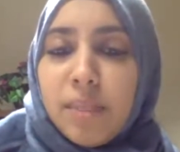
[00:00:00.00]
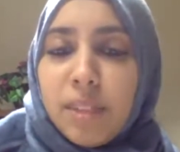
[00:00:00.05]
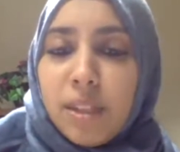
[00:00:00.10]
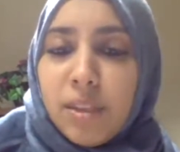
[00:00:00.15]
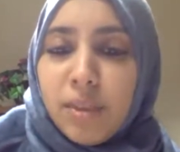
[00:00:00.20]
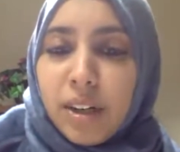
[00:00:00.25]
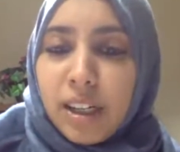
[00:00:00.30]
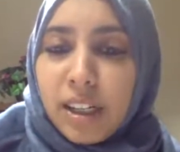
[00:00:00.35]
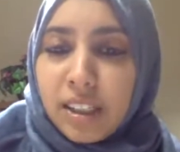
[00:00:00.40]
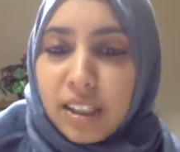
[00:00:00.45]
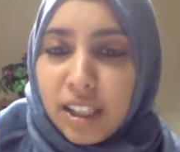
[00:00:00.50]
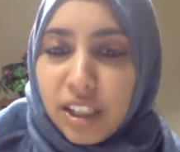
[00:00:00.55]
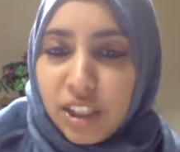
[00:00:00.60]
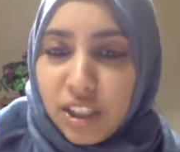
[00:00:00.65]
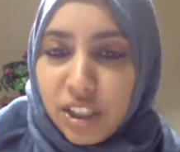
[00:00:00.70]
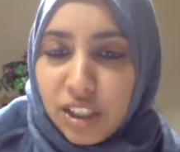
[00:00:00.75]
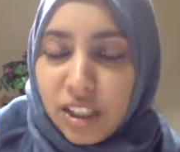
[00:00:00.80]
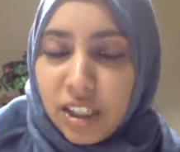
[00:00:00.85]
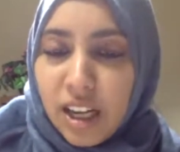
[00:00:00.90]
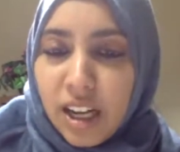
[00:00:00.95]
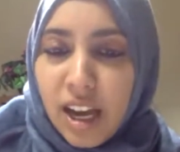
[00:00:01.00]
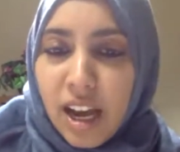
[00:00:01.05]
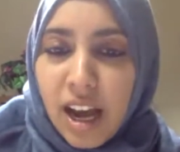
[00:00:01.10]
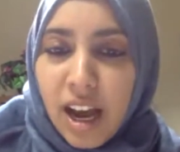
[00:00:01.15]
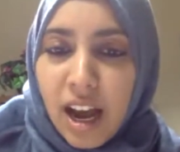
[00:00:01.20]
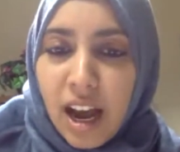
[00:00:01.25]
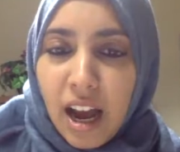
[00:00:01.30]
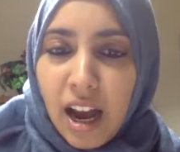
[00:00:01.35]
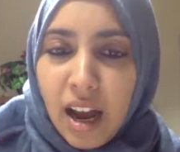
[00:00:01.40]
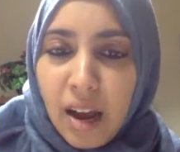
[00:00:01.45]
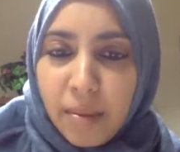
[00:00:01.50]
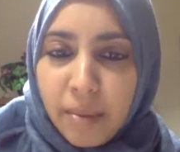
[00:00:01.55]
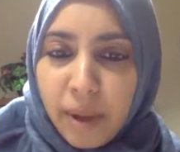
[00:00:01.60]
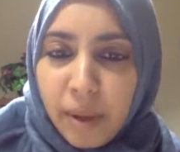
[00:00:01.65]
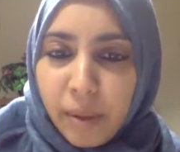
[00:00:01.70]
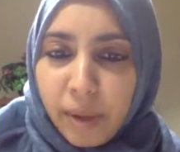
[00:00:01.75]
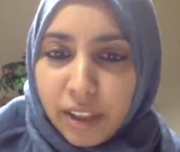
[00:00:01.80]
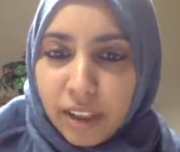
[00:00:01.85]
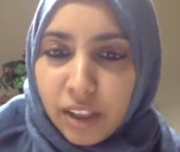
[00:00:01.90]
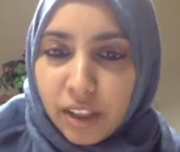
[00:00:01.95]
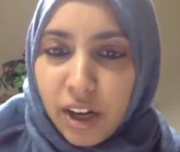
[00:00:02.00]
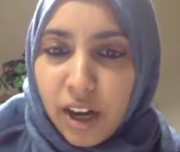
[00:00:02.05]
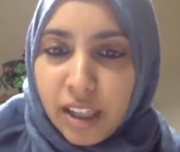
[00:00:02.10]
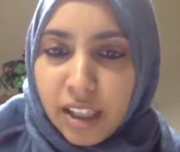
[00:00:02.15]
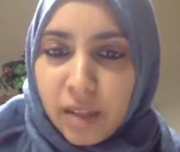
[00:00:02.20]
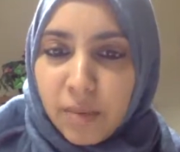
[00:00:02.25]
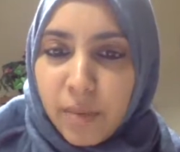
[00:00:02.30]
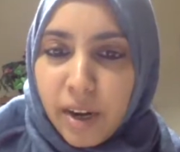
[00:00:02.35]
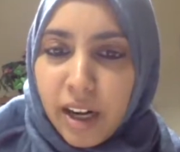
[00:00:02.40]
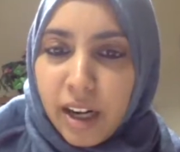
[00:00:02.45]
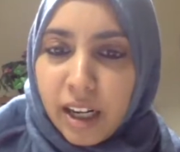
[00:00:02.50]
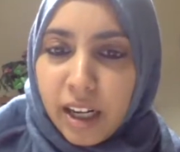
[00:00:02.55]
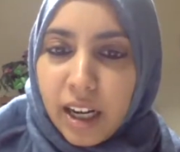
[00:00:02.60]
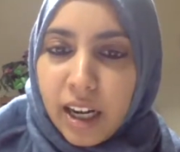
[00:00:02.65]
an organization that works across America.